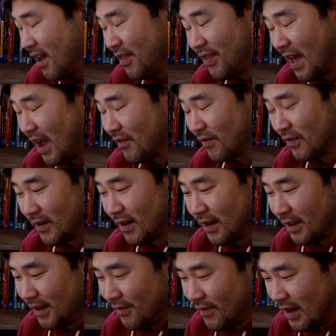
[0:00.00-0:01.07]
that
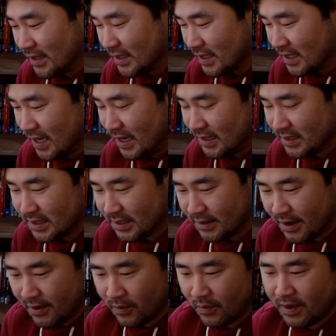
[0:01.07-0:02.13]
really resonates, you
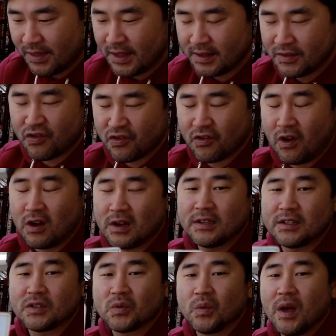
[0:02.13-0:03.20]
know, with his chart
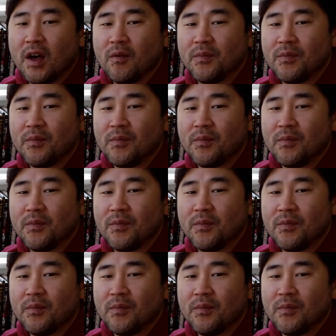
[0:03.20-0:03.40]
as well.